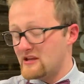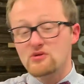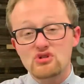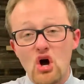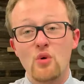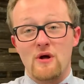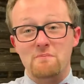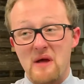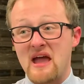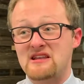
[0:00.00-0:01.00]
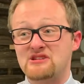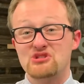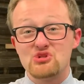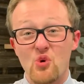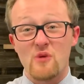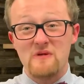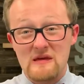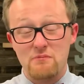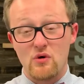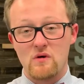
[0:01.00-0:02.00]
You don't abandon your
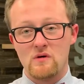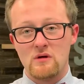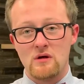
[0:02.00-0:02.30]
people.